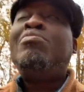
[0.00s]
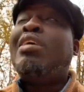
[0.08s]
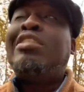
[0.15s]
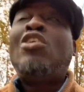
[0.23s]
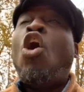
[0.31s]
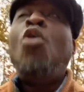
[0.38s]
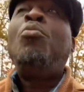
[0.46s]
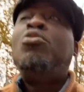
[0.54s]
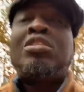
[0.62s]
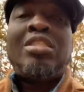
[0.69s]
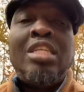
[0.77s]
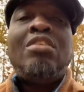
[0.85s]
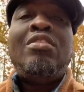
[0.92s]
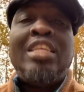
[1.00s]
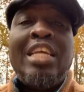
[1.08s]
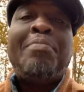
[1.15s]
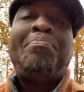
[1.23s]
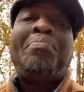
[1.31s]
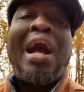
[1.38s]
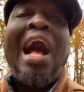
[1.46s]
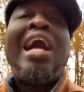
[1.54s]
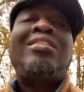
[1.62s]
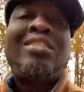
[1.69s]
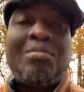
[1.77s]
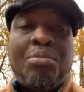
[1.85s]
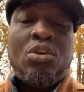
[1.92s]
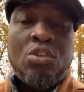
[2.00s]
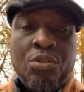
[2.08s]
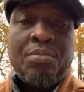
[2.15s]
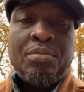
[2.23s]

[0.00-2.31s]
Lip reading: it's almost literally impossible